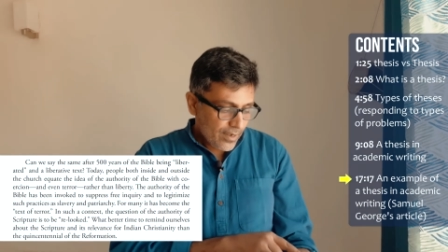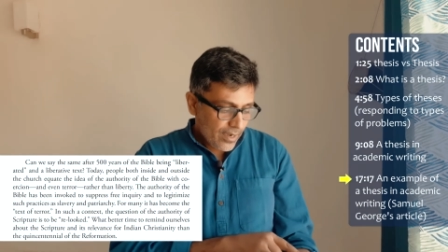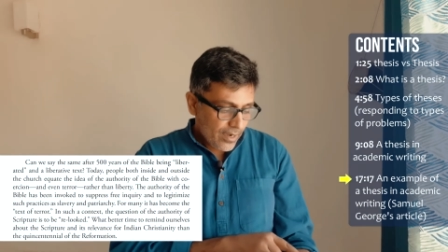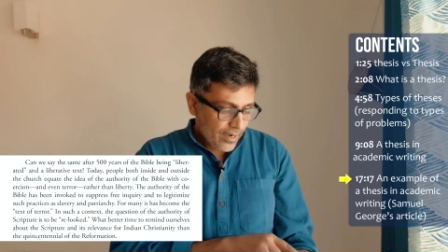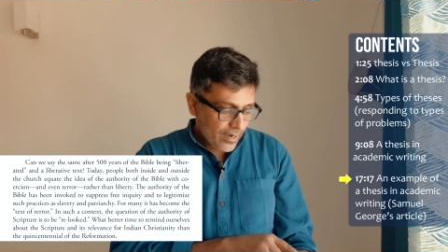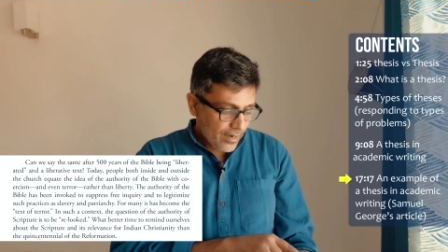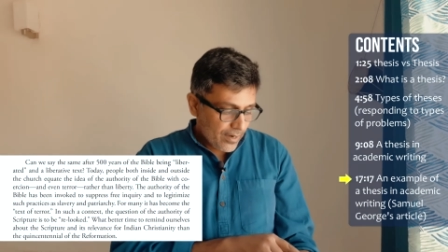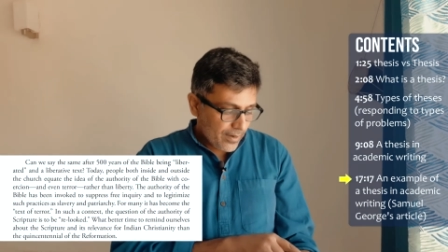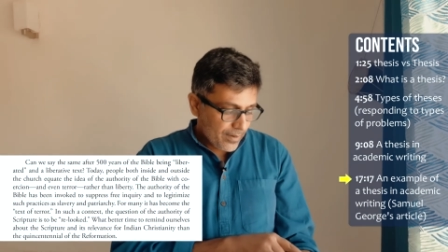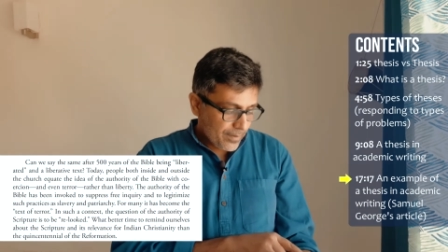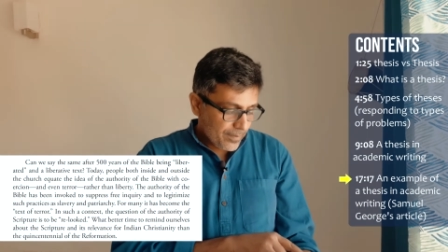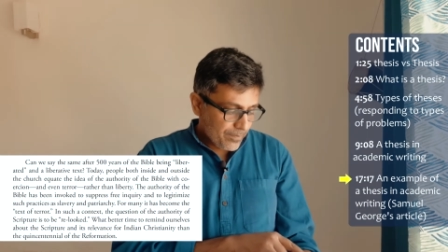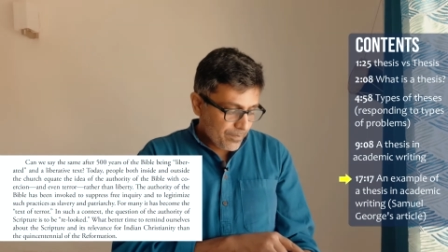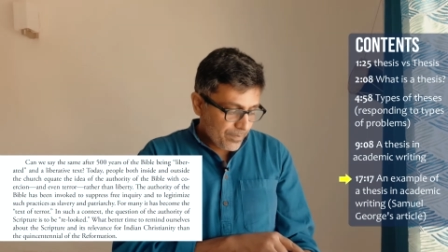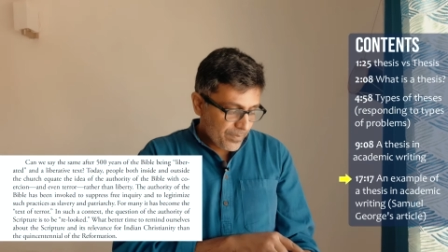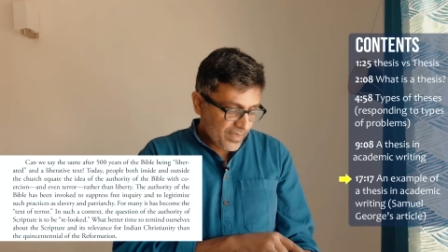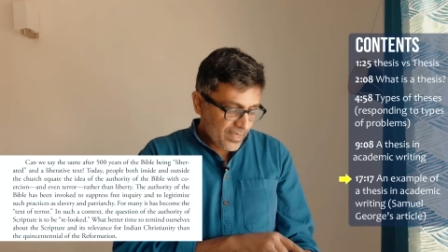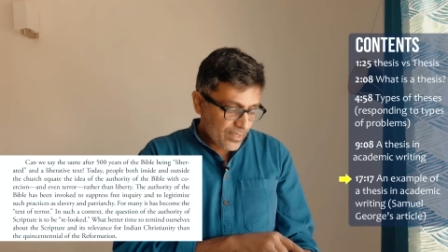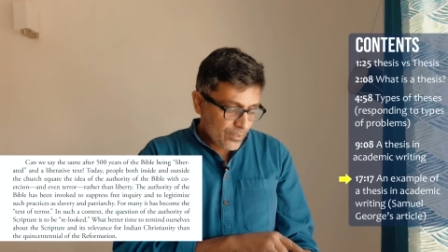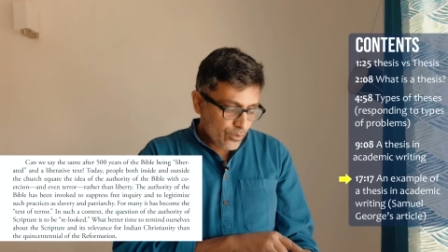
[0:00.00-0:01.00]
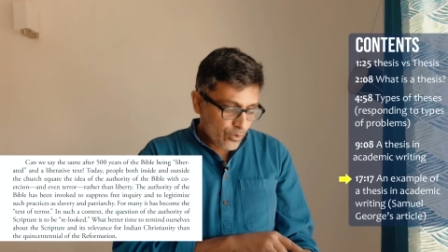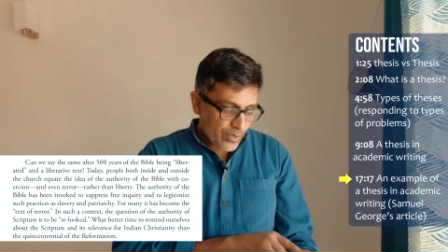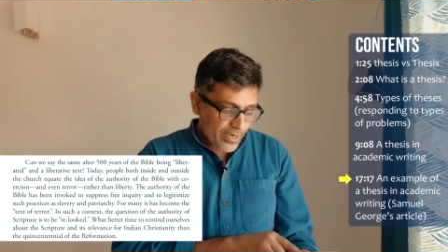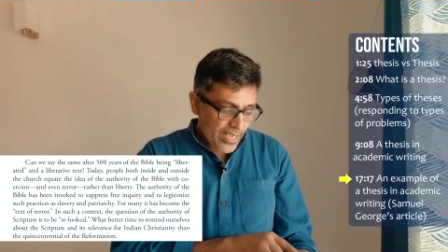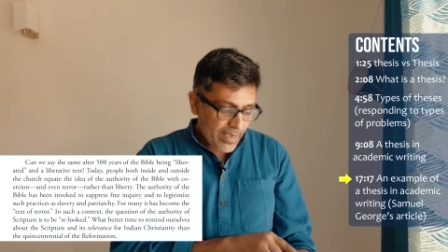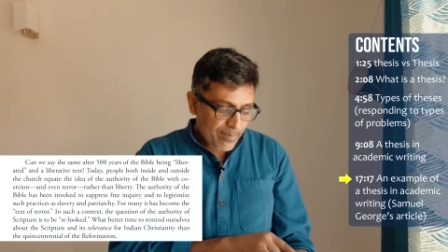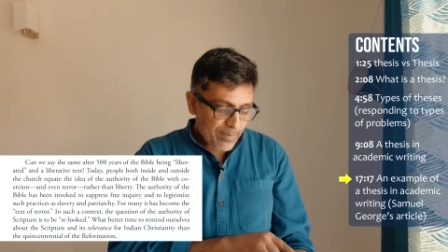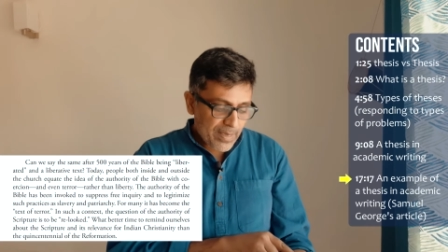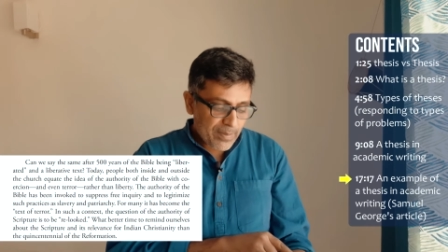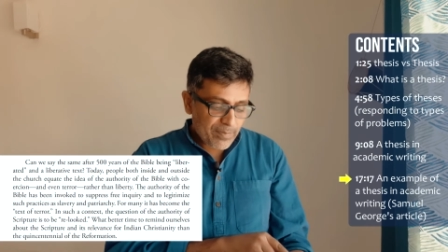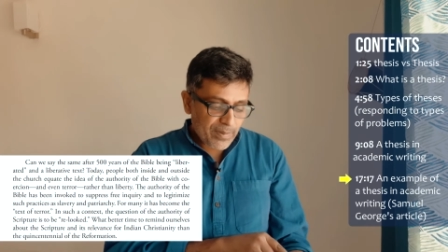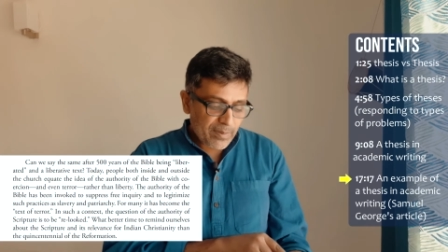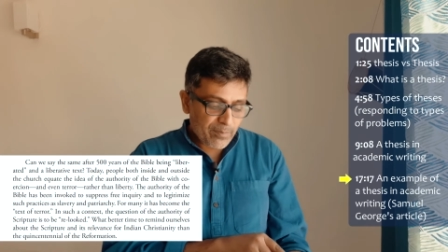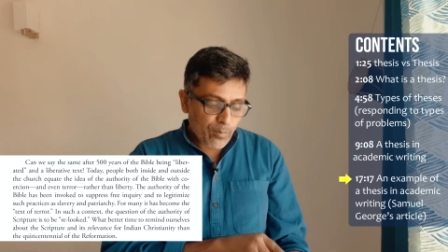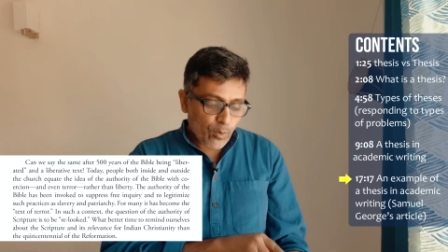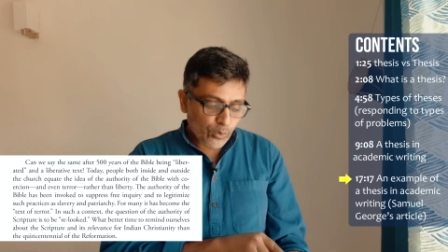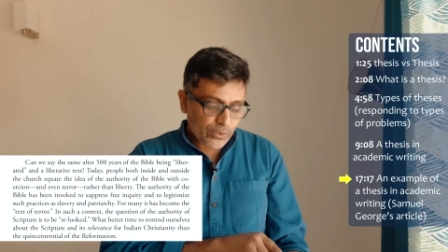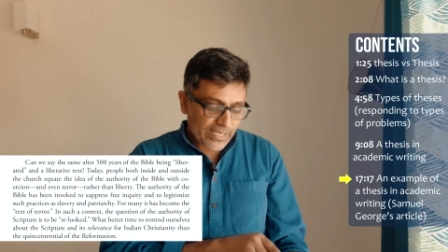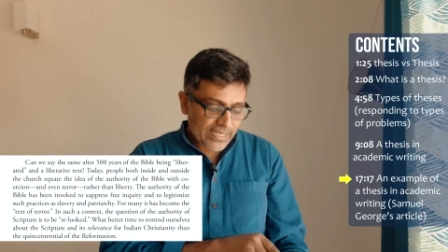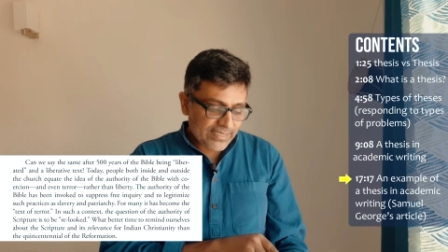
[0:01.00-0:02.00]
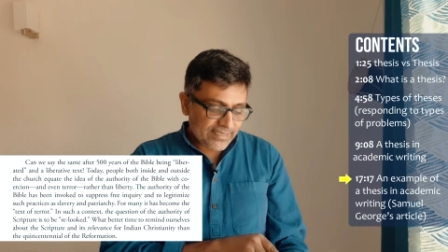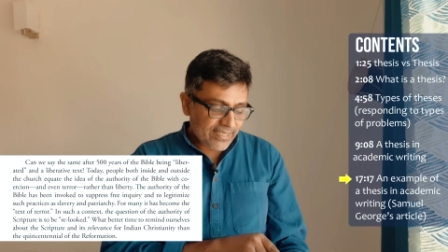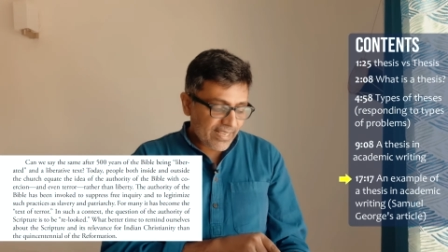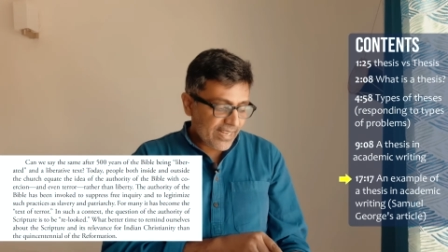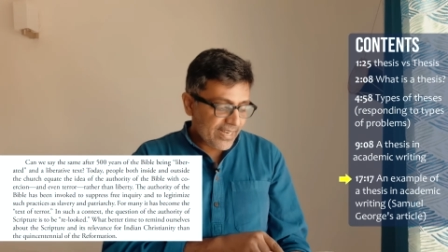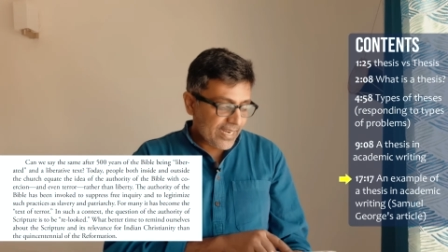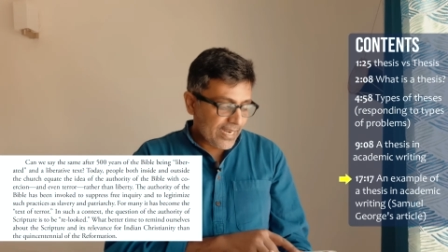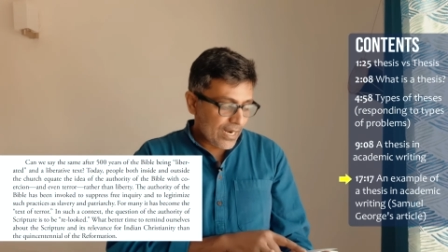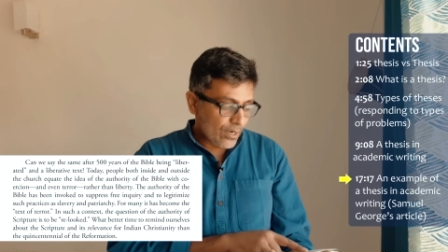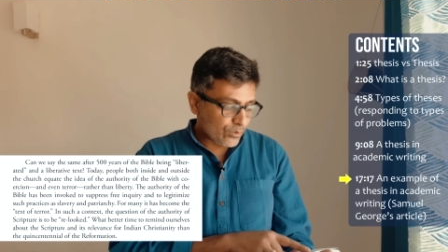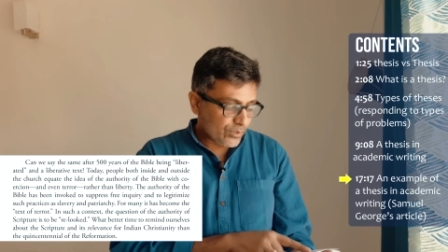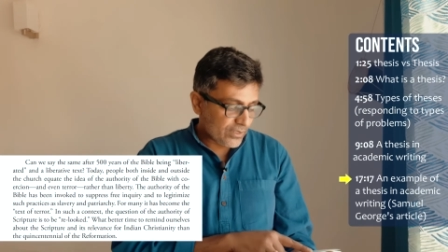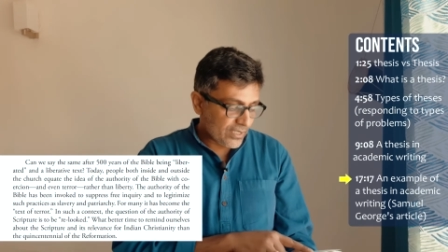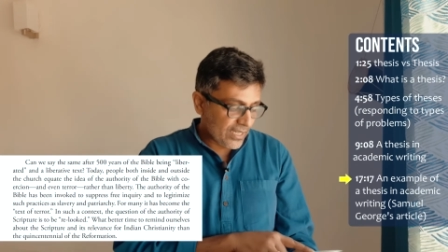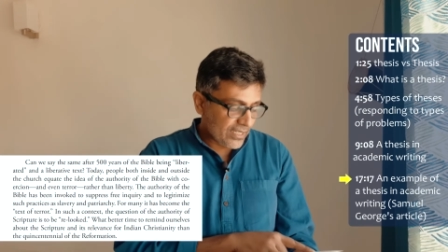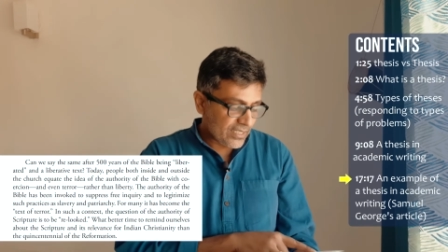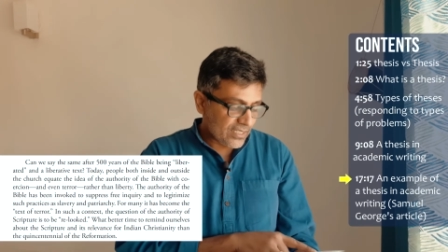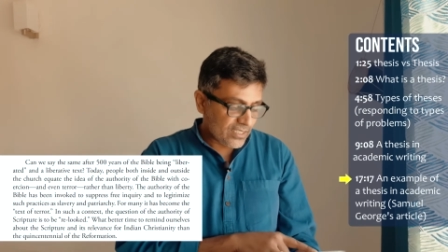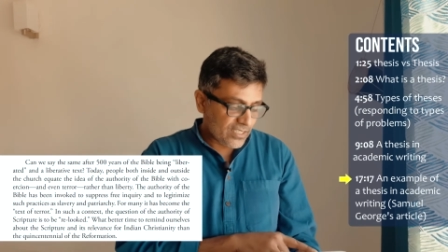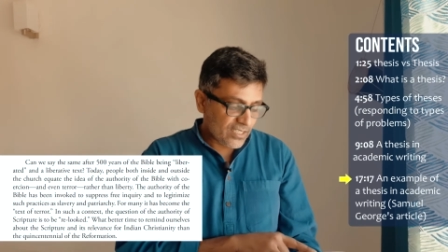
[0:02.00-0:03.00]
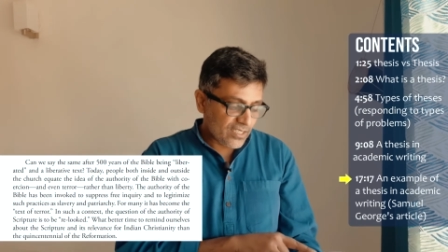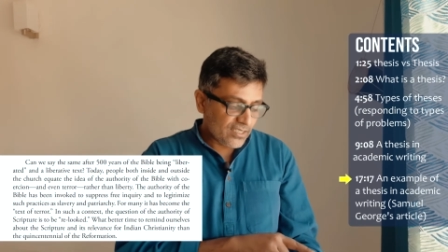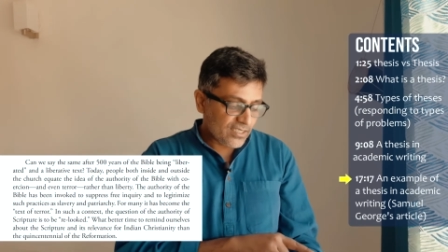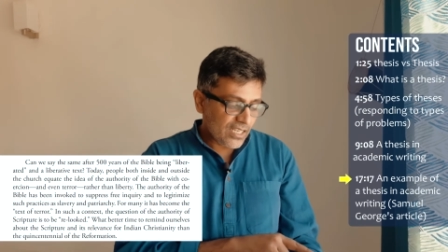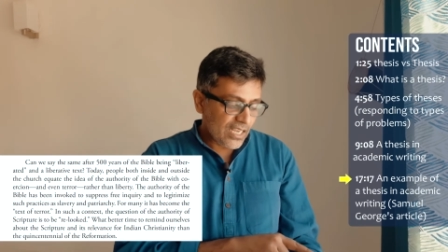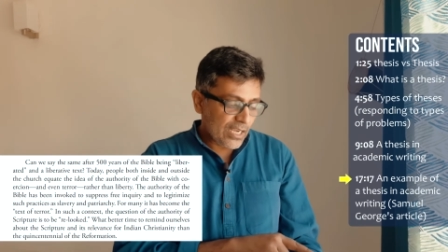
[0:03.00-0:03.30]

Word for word: Uh, today, people both inside and outside the church